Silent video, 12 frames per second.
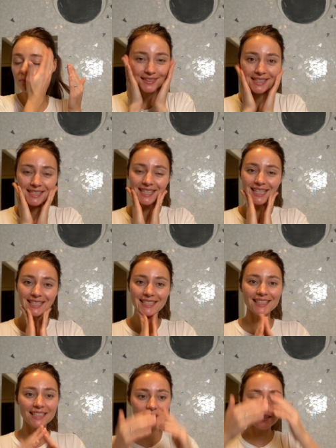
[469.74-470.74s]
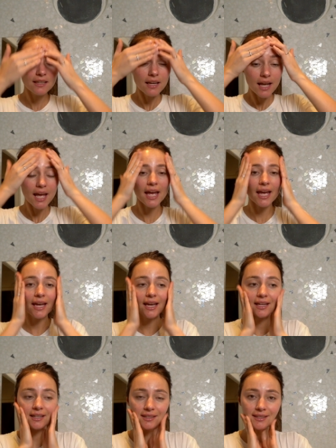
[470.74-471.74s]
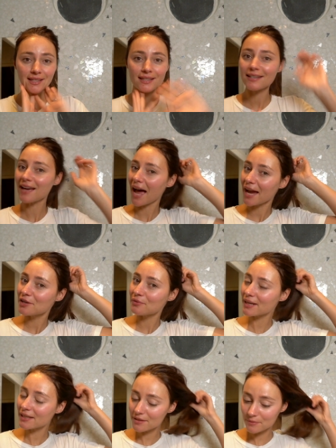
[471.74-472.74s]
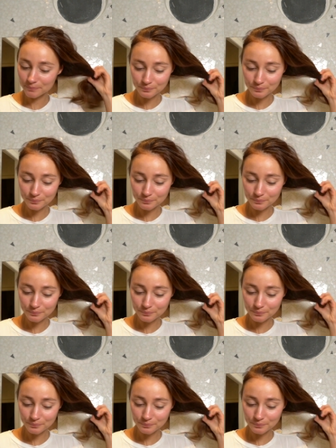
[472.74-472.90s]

The skin is clean and hydrated.